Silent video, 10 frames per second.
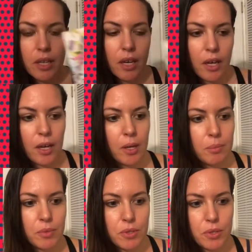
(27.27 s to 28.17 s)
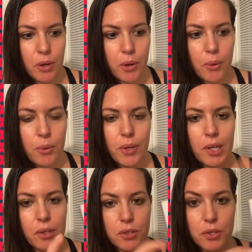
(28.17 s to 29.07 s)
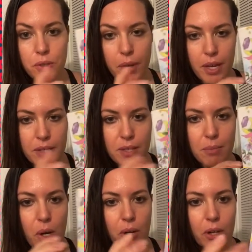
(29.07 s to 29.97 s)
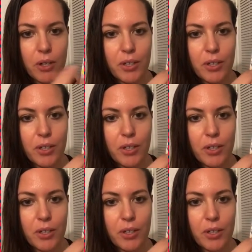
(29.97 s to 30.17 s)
Um, so, and I also do A S M R.